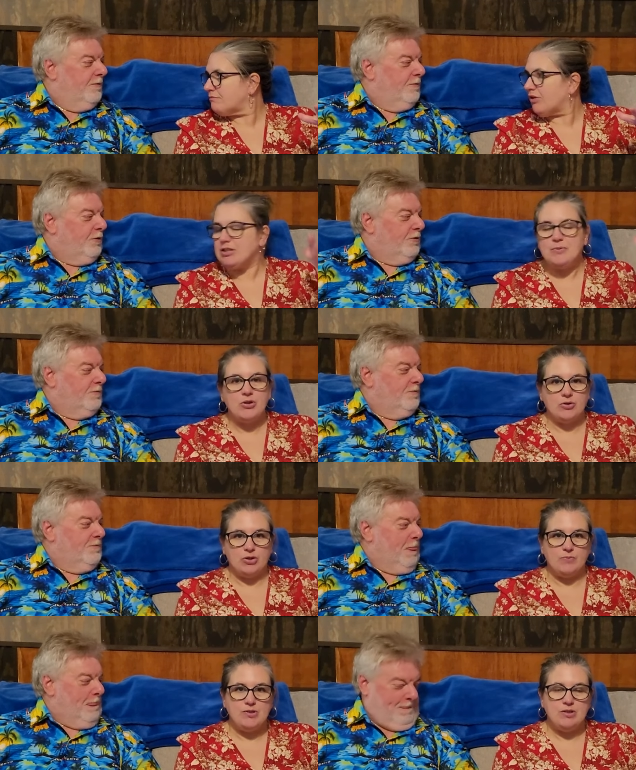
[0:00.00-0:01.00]
Speaker 1: Facebook
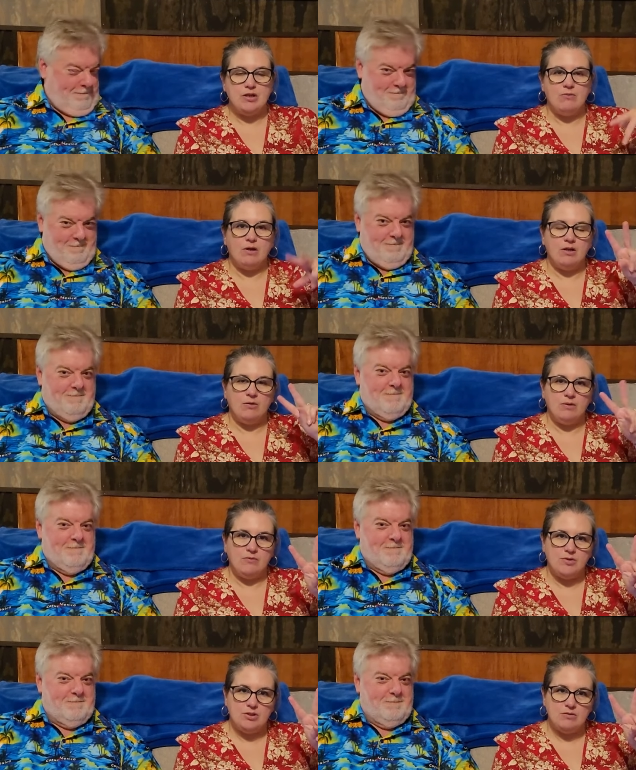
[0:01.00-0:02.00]
groups. And right now we
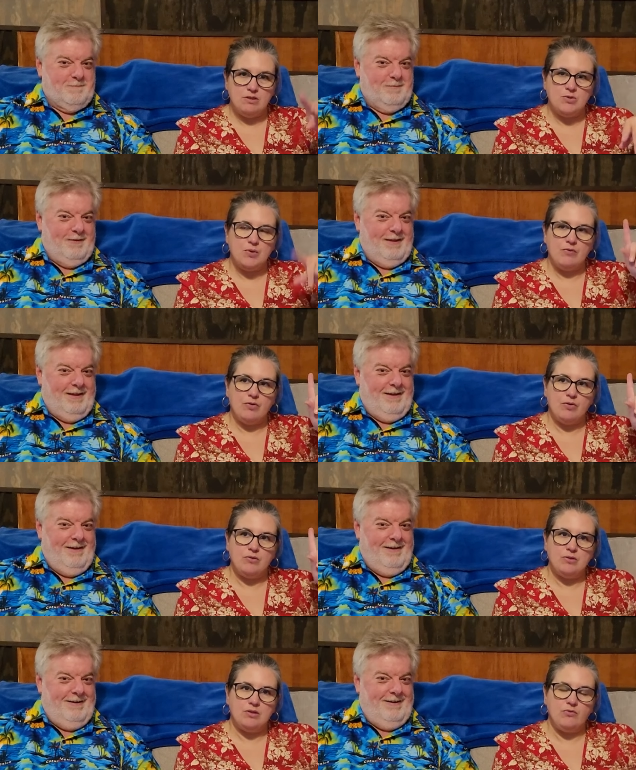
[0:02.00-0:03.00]
have two because we have a
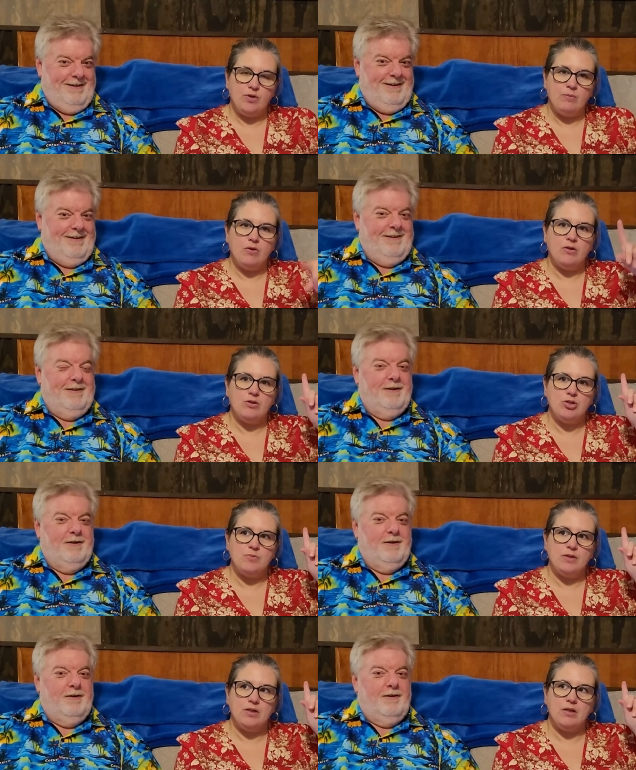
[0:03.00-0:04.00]
cruise in November on the
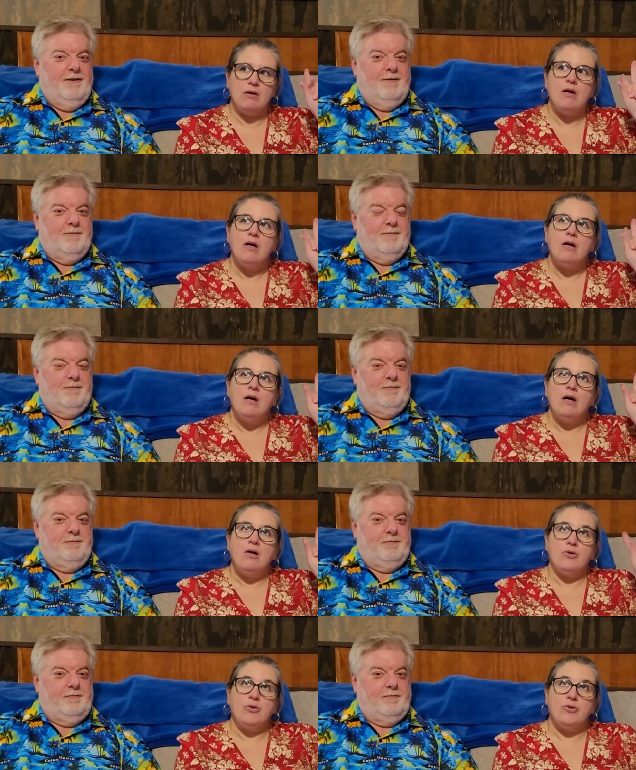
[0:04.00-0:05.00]
Jubilee
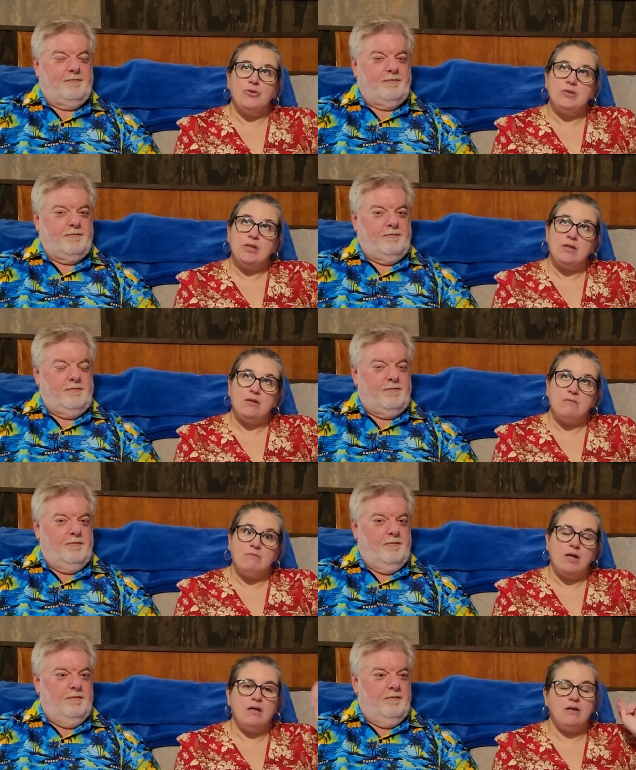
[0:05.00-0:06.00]
and a cruise in
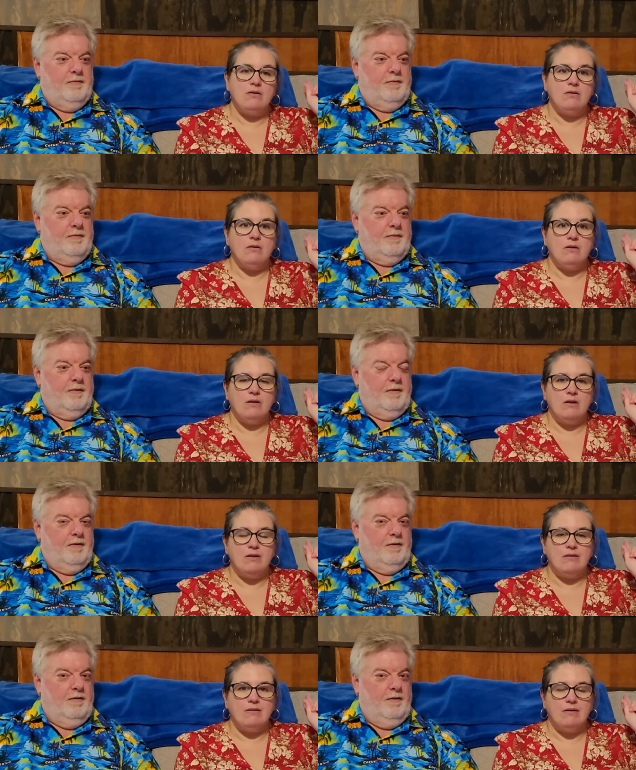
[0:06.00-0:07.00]
May on
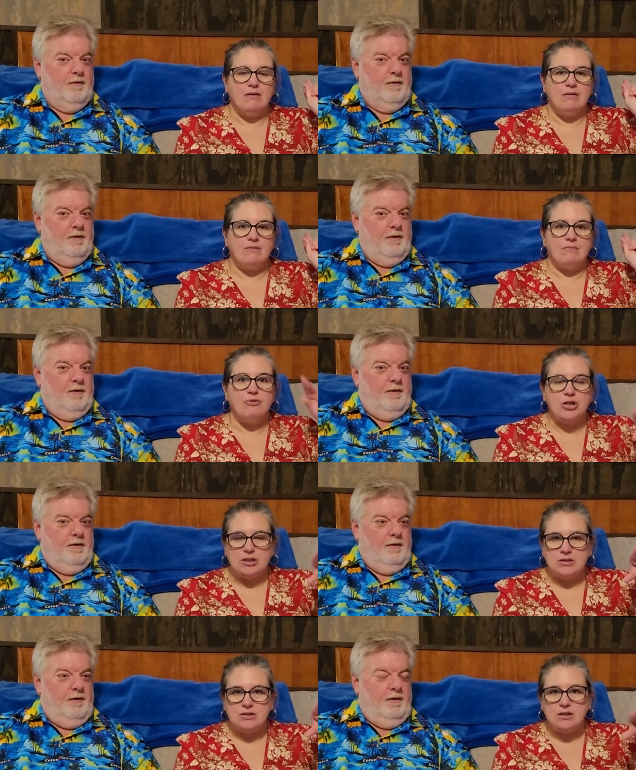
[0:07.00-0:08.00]
the um,
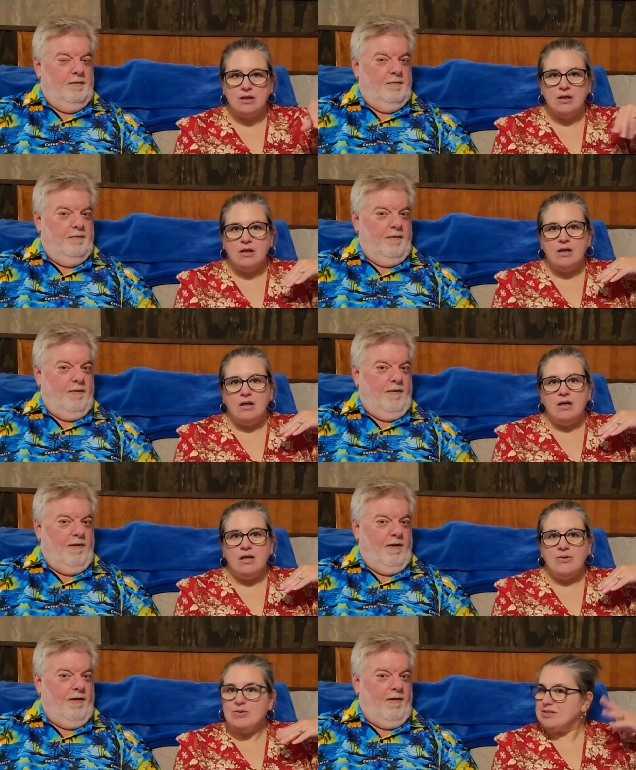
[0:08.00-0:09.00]
Breeze.
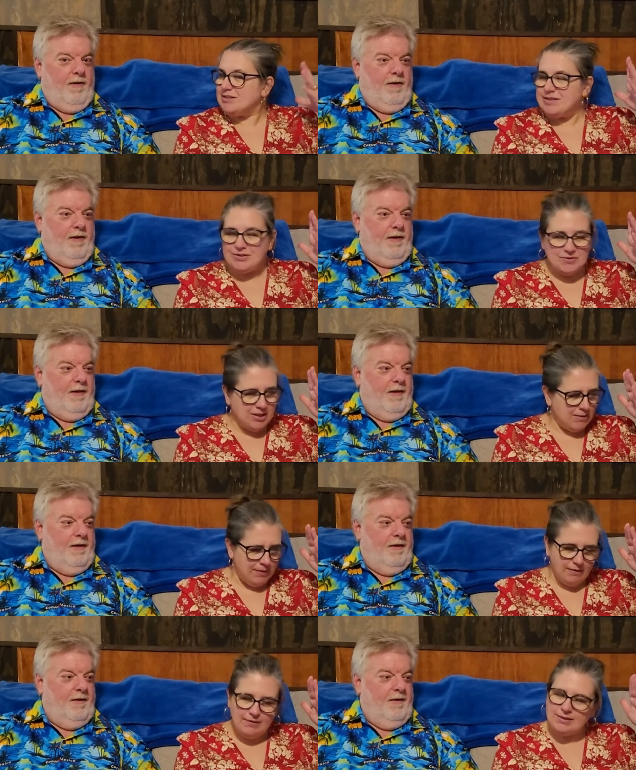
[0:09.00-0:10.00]
We still keep
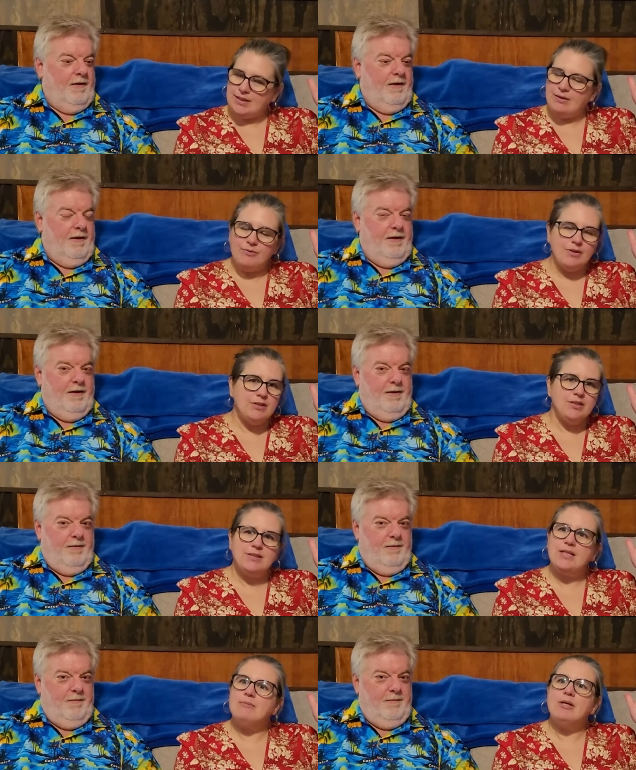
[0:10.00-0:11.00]
having the same questions
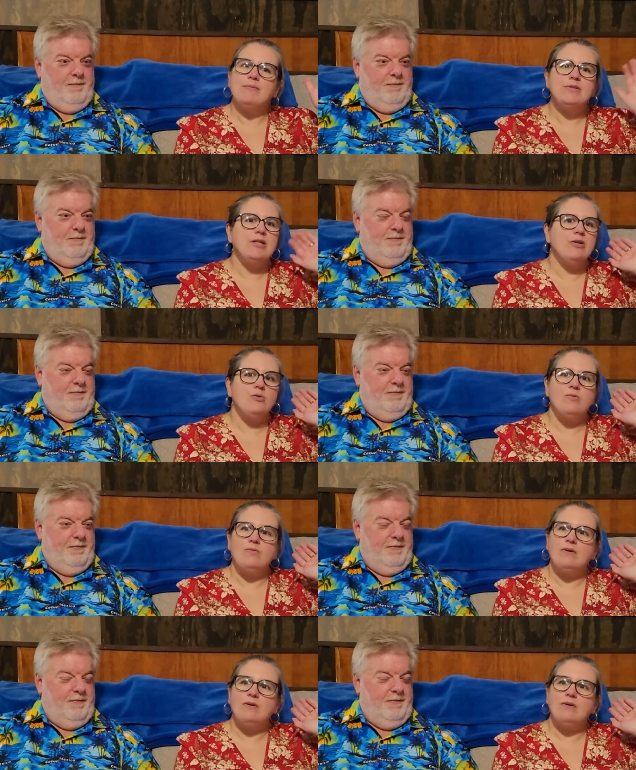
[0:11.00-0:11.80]
come up. So